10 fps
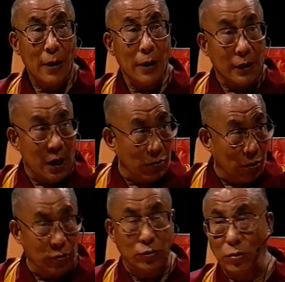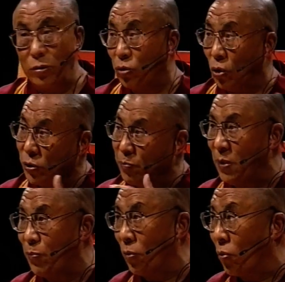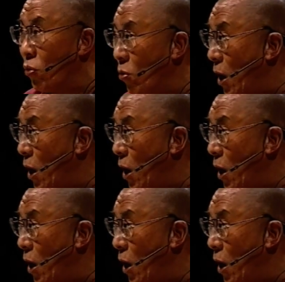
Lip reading: And then also those people who